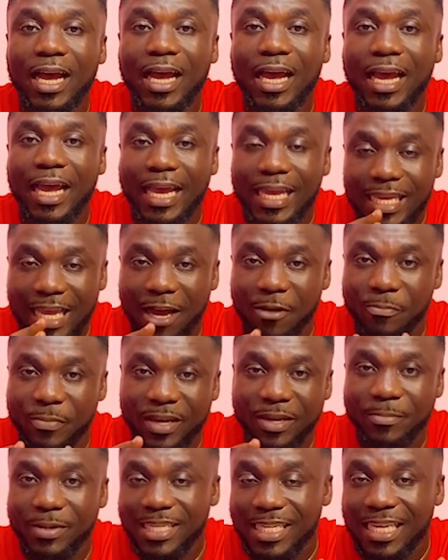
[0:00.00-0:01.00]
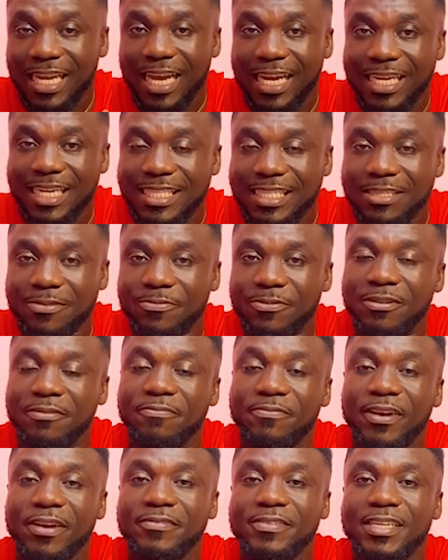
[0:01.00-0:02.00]
E ya ben. Medi kanka se
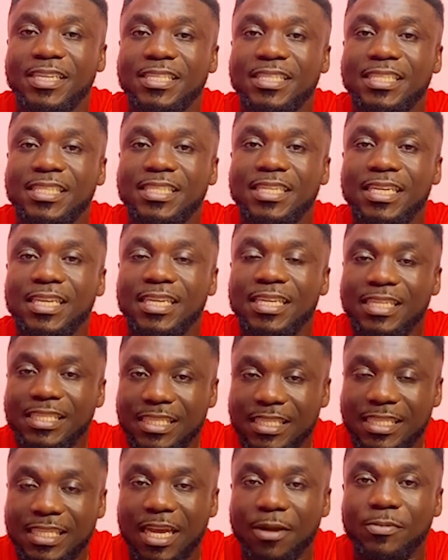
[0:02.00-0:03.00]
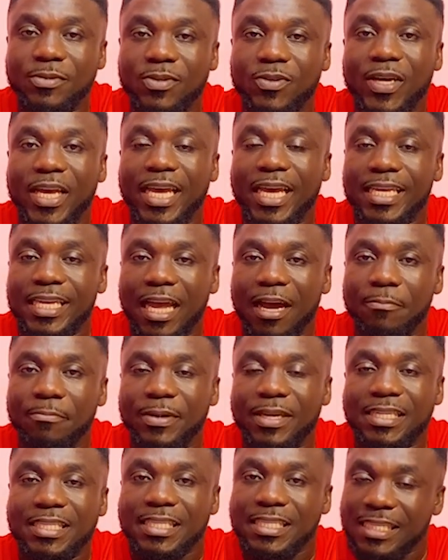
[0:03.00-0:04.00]
45 days. Ti time wone e ya
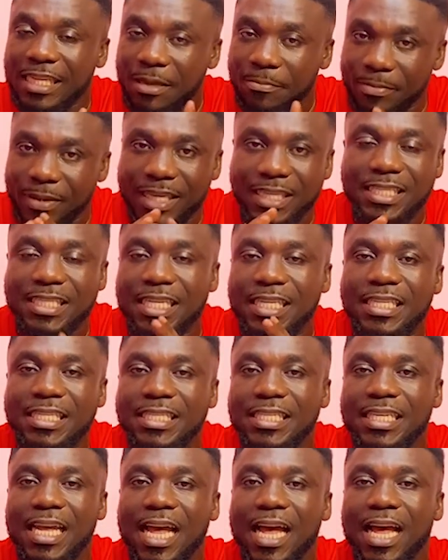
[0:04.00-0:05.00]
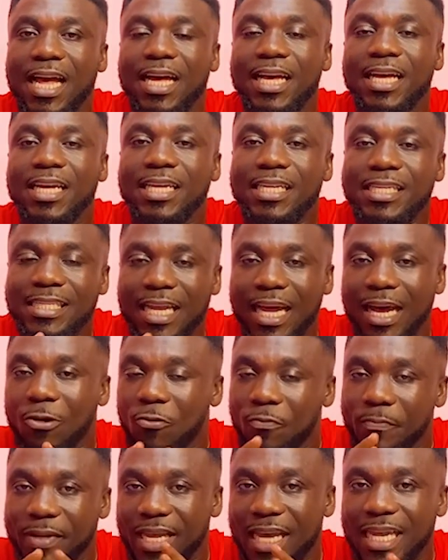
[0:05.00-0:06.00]
ben. Ti se ben se ni dia. Na
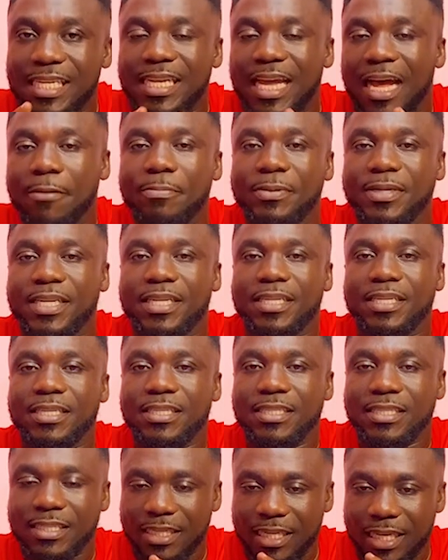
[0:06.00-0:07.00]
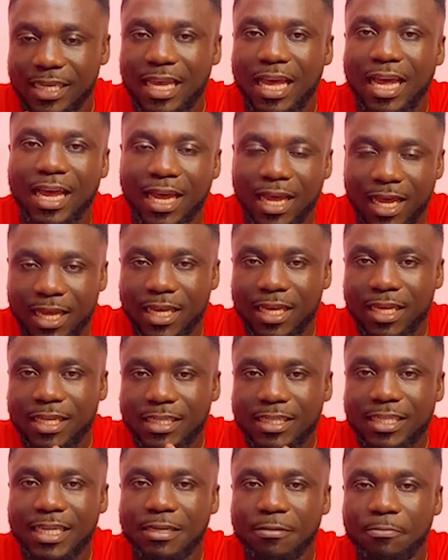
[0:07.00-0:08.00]
ubiye ni abre. Ti e ya.
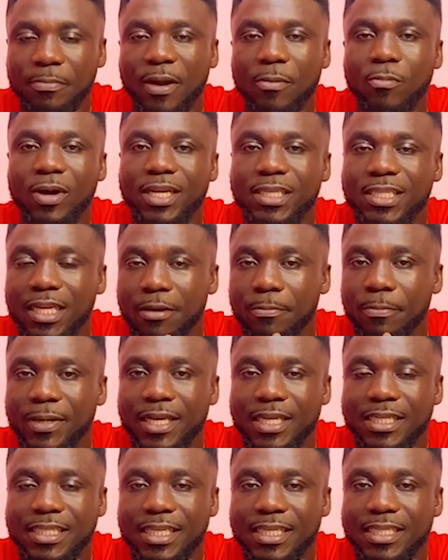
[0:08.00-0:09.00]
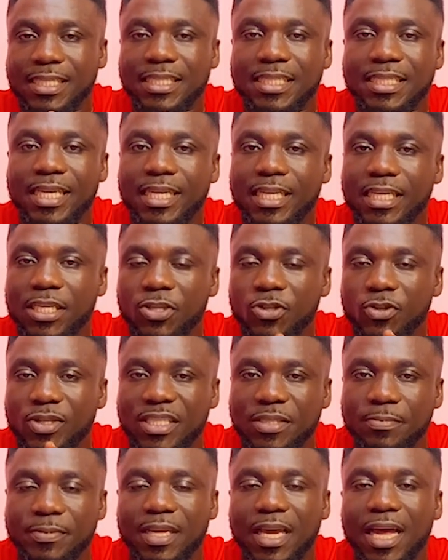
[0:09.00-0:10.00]
Ni edin pa bo entire players. Echi se
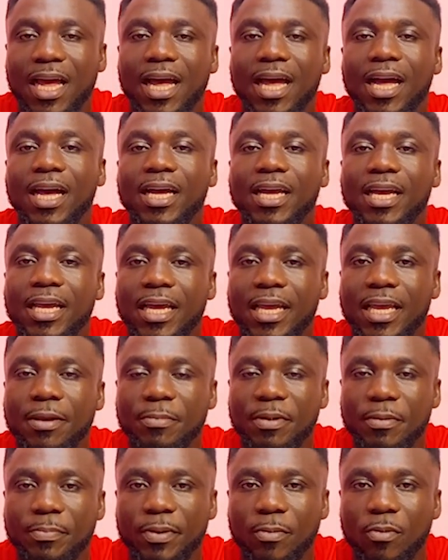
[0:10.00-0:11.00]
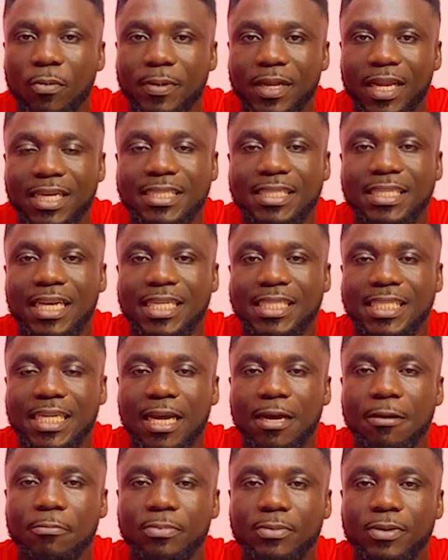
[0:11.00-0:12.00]
injuries biya. MVP mo Black Stars
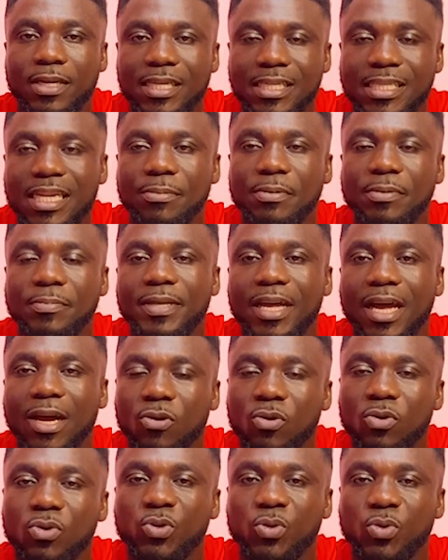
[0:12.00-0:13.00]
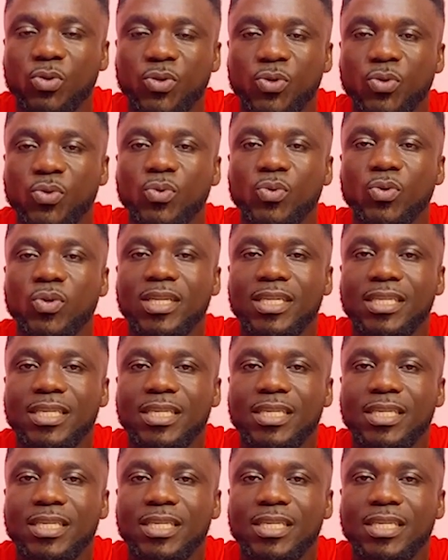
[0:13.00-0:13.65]
camp. Na bibiya ko juju.